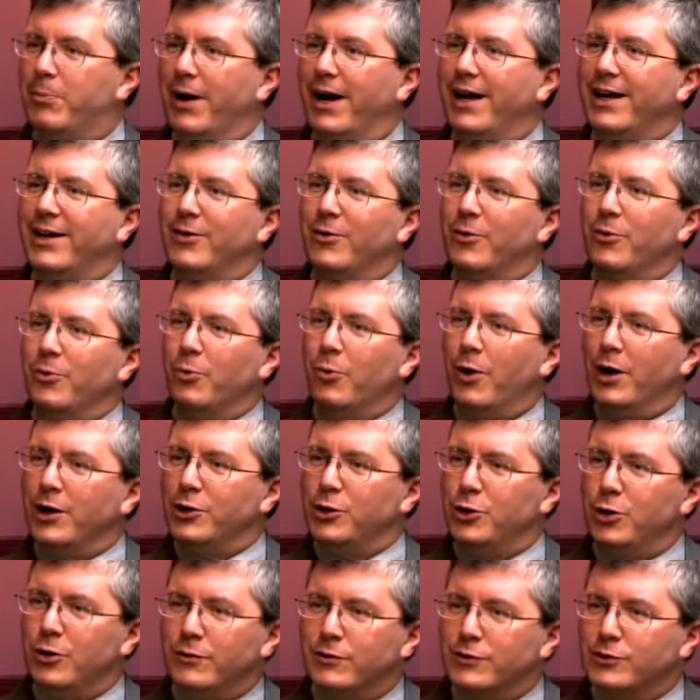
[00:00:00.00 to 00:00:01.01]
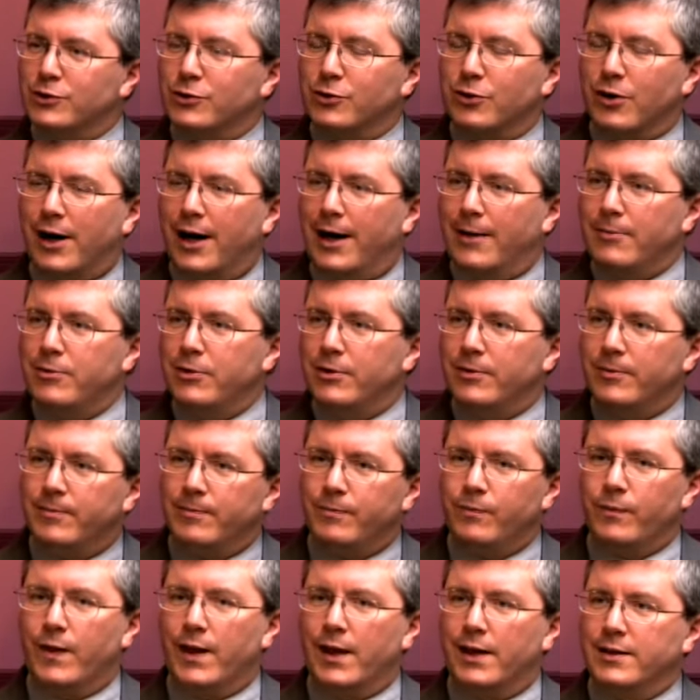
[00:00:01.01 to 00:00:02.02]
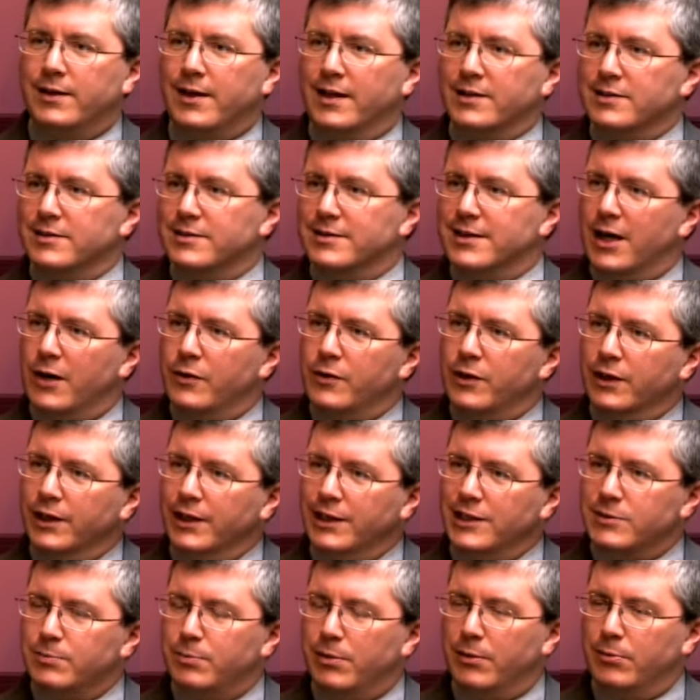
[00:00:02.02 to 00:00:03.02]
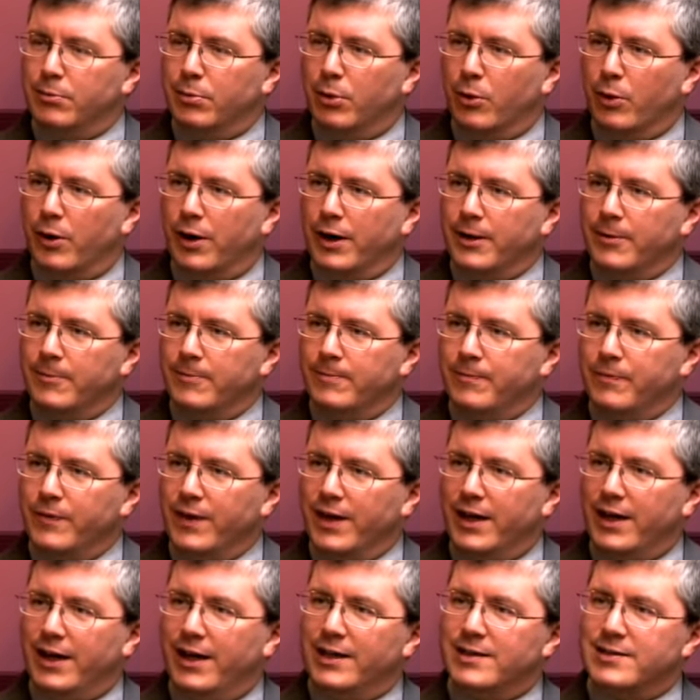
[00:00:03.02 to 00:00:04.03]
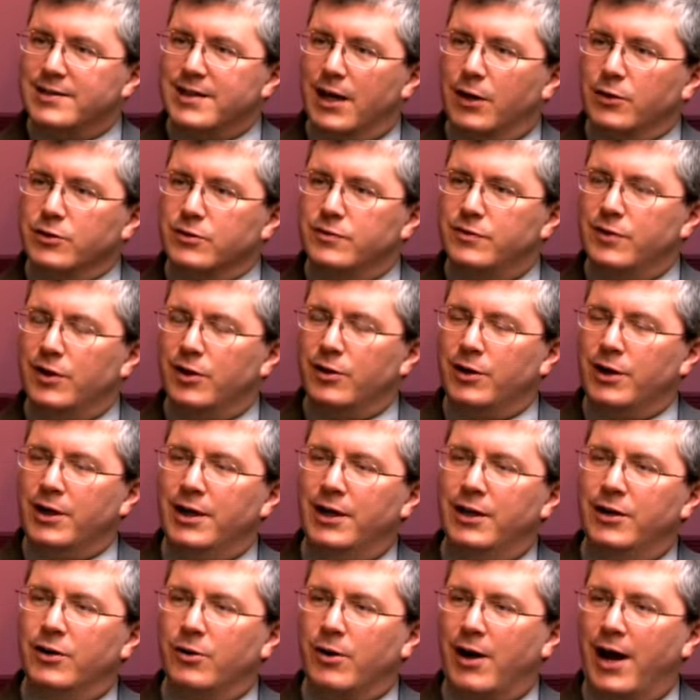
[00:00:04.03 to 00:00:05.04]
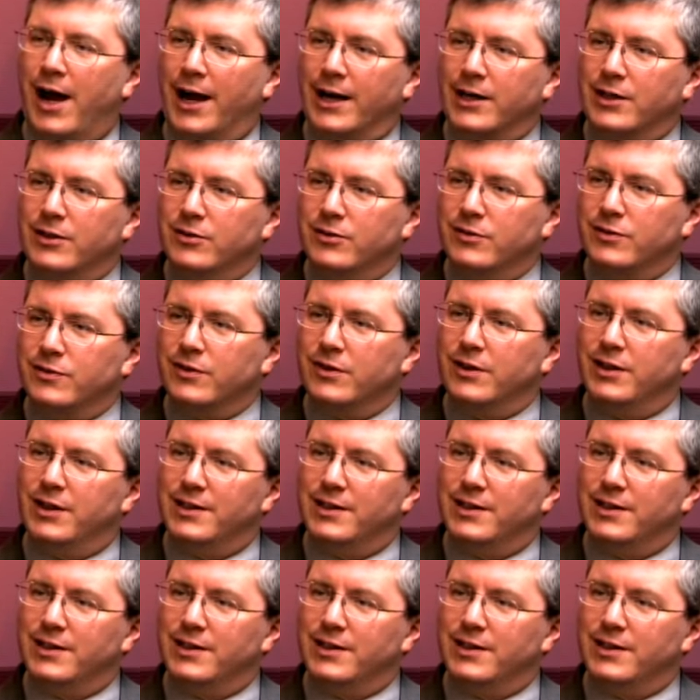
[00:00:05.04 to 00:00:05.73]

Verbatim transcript: but what you've described doesn't sound the least bit boring it sounds very interactive.